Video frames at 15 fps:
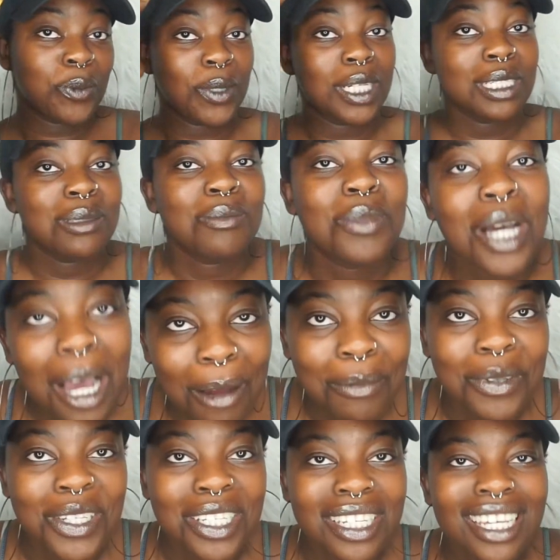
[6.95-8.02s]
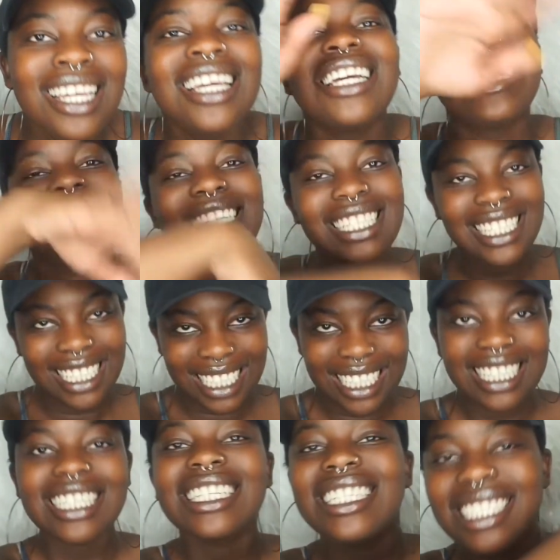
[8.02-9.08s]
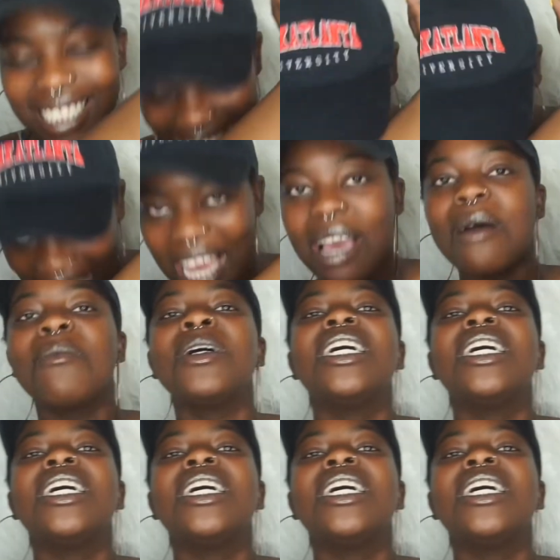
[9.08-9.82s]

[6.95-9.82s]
What's poppin'? Yeah, dab.